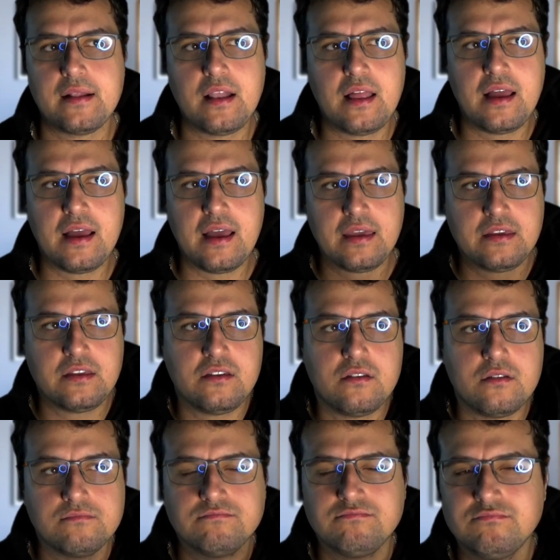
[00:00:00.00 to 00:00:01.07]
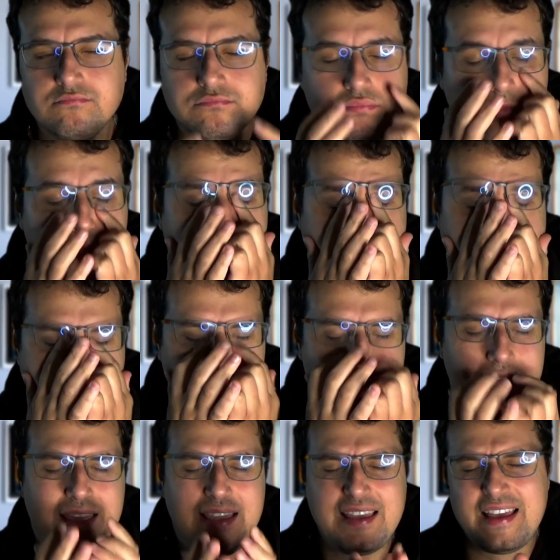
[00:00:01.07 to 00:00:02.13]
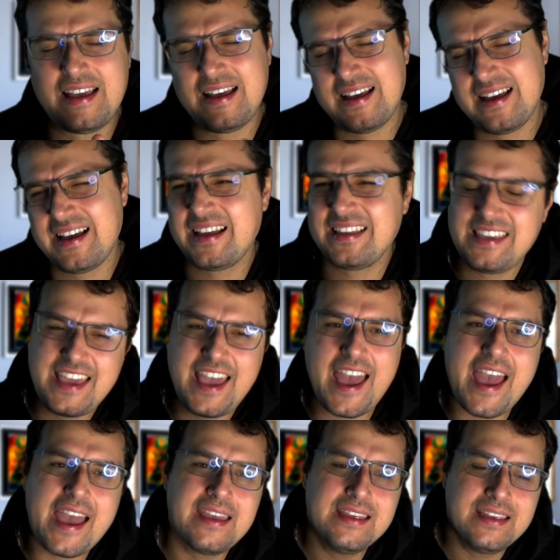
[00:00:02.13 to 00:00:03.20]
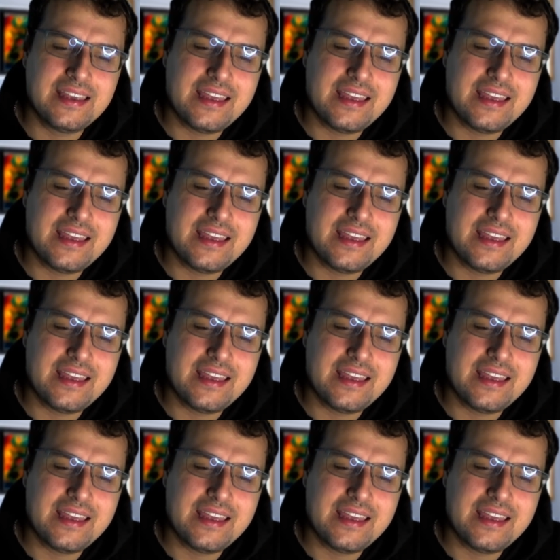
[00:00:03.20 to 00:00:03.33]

Like you really, uh, yeah.